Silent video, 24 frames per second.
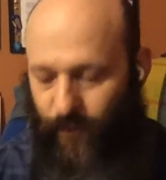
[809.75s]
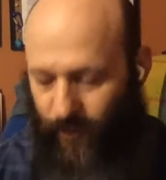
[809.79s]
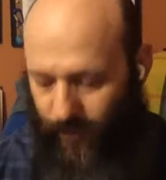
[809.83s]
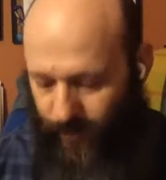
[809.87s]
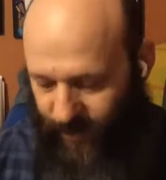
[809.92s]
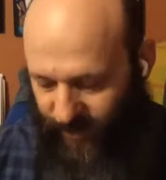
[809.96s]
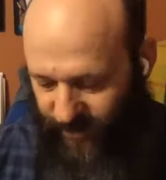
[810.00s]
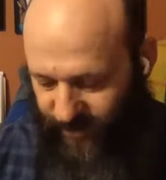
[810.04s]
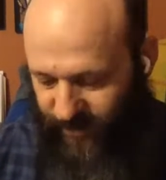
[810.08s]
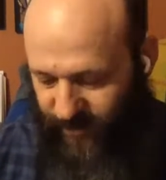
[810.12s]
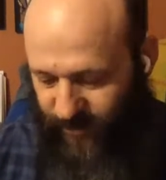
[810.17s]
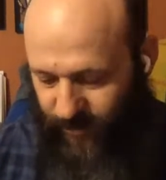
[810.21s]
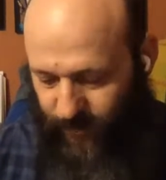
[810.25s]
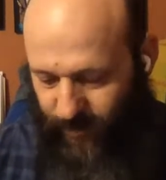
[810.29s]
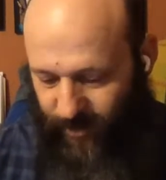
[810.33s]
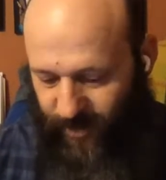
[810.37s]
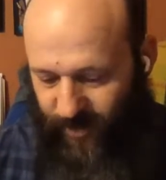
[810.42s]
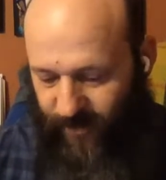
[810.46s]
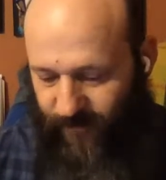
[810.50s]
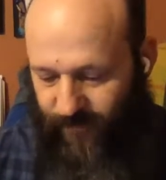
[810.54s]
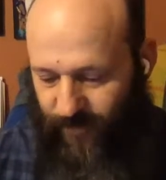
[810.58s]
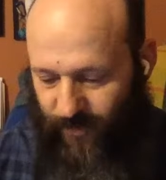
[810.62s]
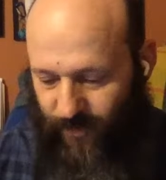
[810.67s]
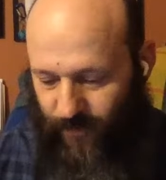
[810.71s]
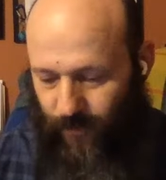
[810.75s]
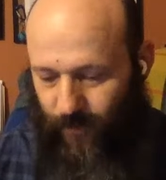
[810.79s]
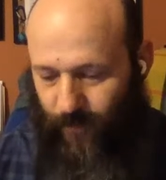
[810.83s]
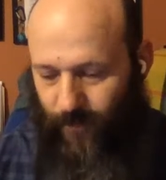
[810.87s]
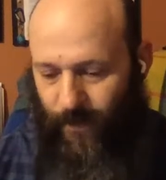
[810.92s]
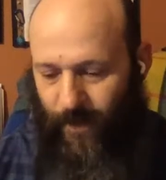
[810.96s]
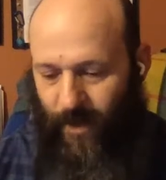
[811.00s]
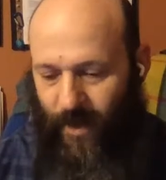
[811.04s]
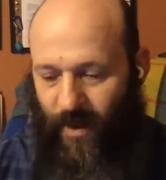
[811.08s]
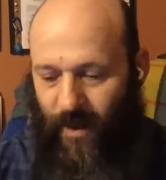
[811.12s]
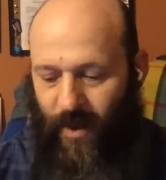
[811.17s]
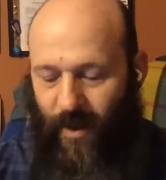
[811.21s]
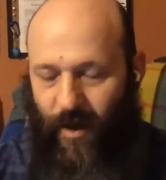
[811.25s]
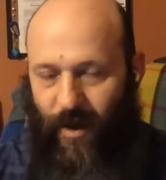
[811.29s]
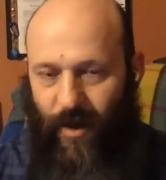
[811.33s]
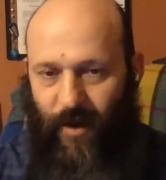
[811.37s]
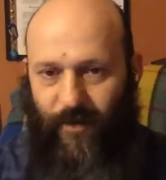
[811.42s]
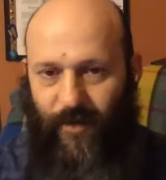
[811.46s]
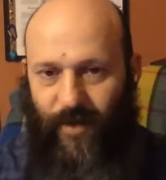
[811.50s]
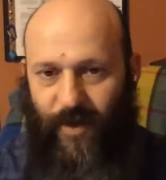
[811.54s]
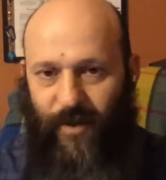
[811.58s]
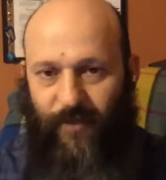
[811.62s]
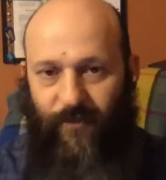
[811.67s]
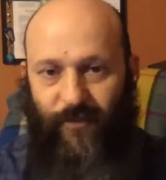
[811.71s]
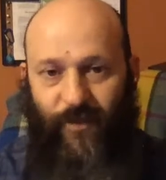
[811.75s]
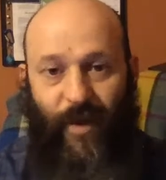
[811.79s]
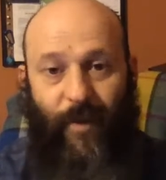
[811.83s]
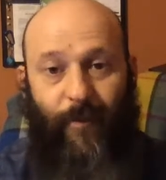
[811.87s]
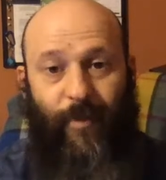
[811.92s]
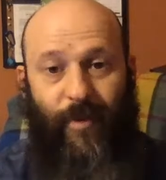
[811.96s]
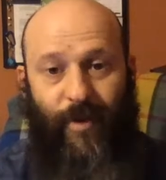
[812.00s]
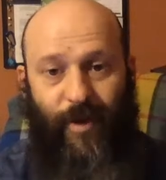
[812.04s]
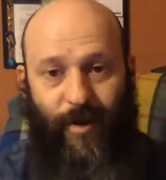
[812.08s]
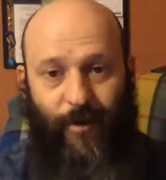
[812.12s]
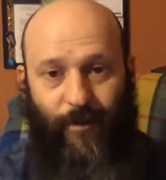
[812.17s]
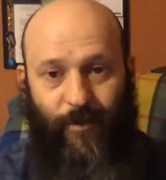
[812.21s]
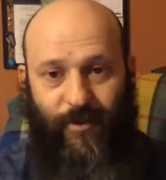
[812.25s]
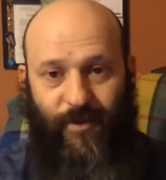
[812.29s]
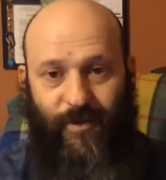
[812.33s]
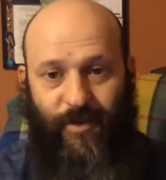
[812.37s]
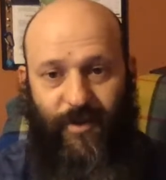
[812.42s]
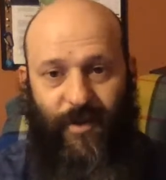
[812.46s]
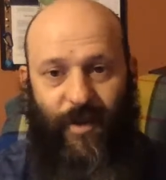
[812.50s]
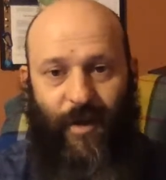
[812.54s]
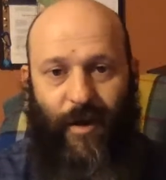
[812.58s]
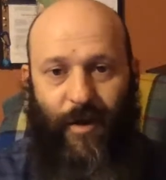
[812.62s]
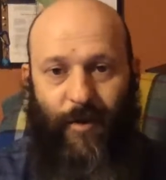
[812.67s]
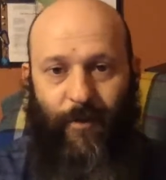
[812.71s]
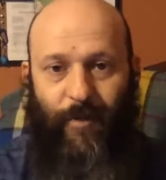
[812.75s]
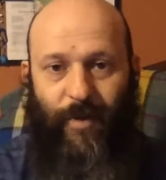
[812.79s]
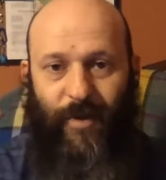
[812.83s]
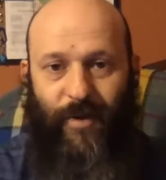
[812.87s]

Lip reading: We miss so many of you that have not been able to come,